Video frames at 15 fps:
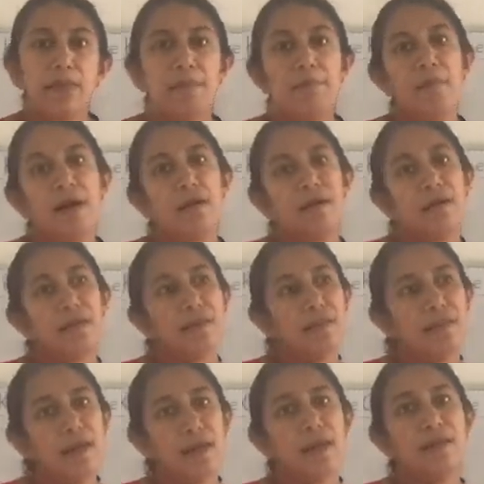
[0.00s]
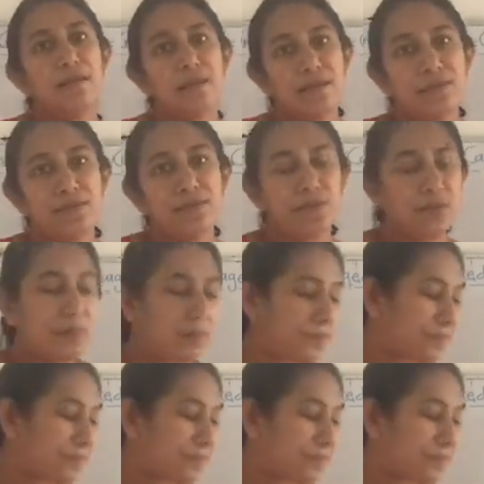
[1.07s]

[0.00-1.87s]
mark in their history.